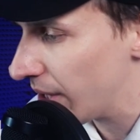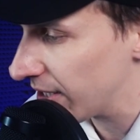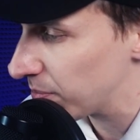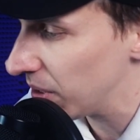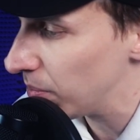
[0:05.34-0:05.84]

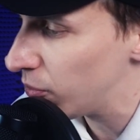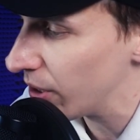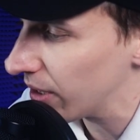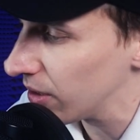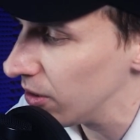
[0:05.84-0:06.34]
that's been
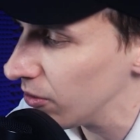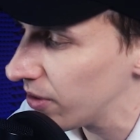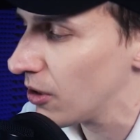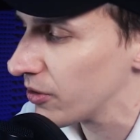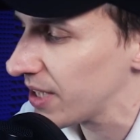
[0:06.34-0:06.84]
breaking news
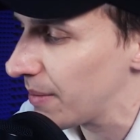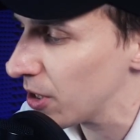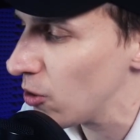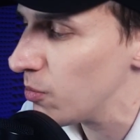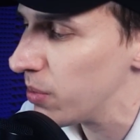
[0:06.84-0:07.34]
a long time
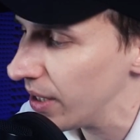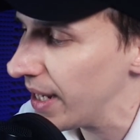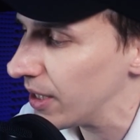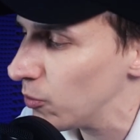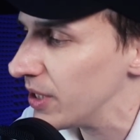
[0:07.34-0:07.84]
ago, but
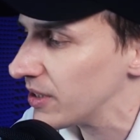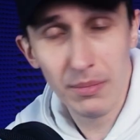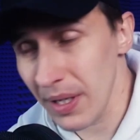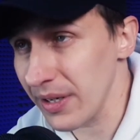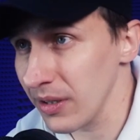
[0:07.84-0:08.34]
anyways,
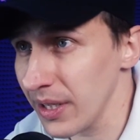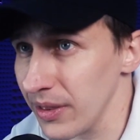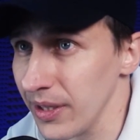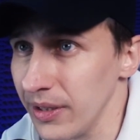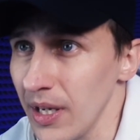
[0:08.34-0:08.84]
better
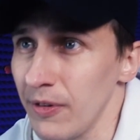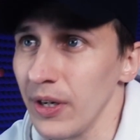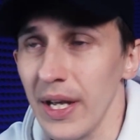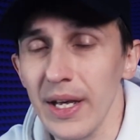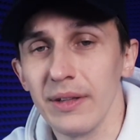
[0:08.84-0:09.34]
late than never,
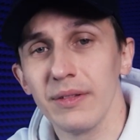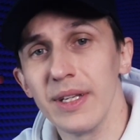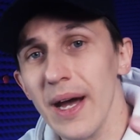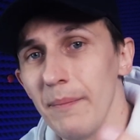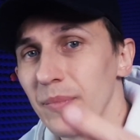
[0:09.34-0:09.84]
and
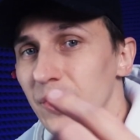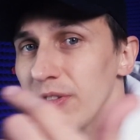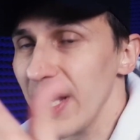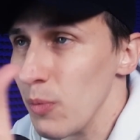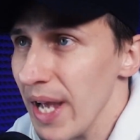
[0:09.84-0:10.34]
yeah,
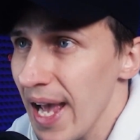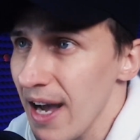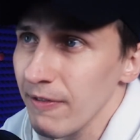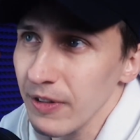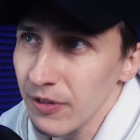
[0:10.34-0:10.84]
today we
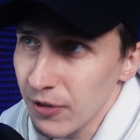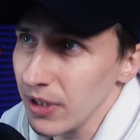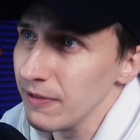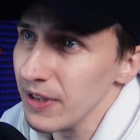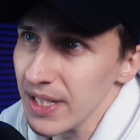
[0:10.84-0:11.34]
have in
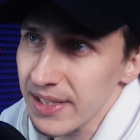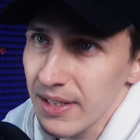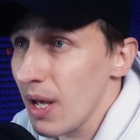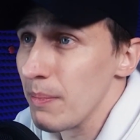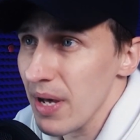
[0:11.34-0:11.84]
front of us
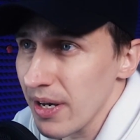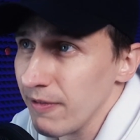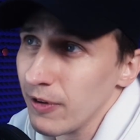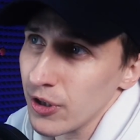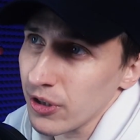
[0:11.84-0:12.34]
a beta
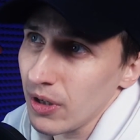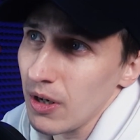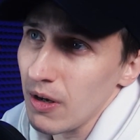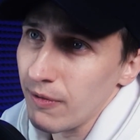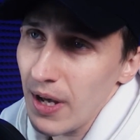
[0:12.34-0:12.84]
version
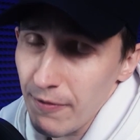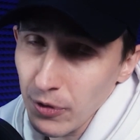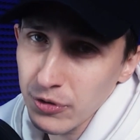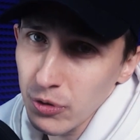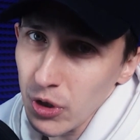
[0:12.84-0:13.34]
of
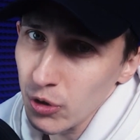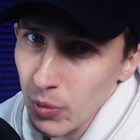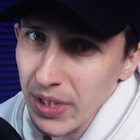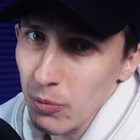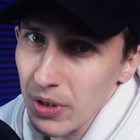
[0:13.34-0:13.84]
FL Studio
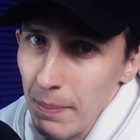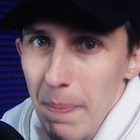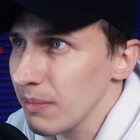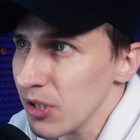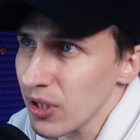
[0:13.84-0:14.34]
21.
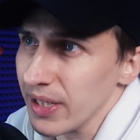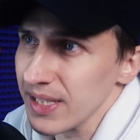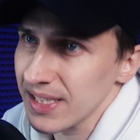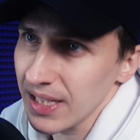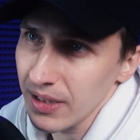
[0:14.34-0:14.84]
ImageLine
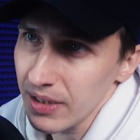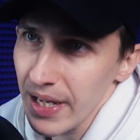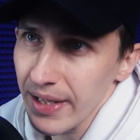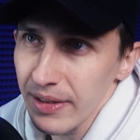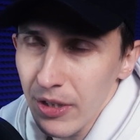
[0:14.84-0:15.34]
stated
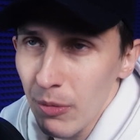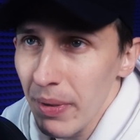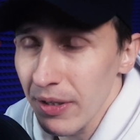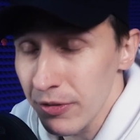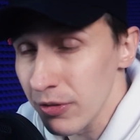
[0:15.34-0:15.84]
that they're
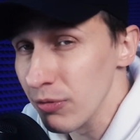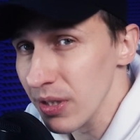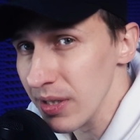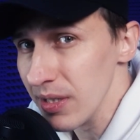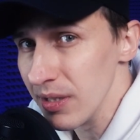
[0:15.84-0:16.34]
about to
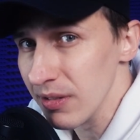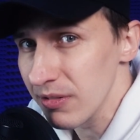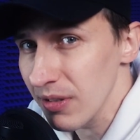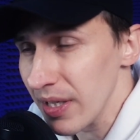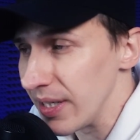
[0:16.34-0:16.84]

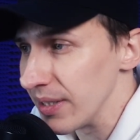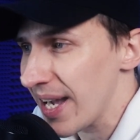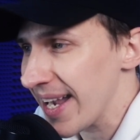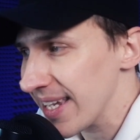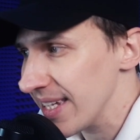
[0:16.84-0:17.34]
release,
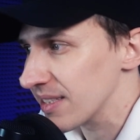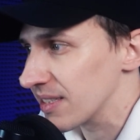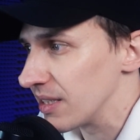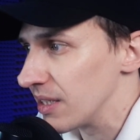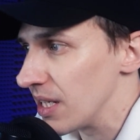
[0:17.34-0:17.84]
I
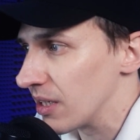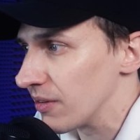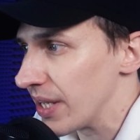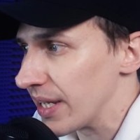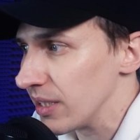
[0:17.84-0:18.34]
guess in the end
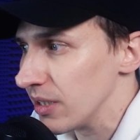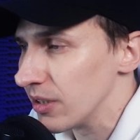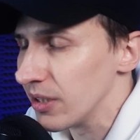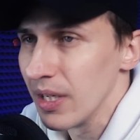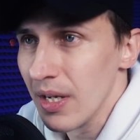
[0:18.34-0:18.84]
of that
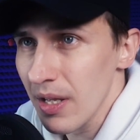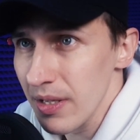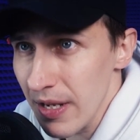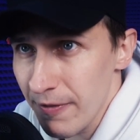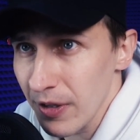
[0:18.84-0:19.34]
year,
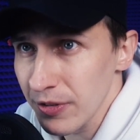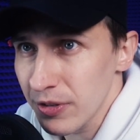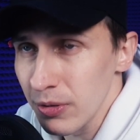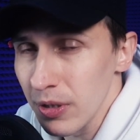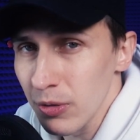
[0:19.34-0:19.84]
the FL
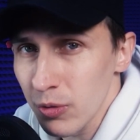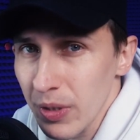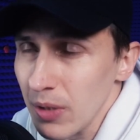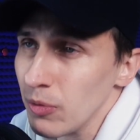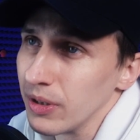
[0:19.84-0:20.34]
Studio
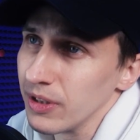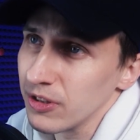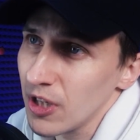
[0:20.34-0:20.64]
21 is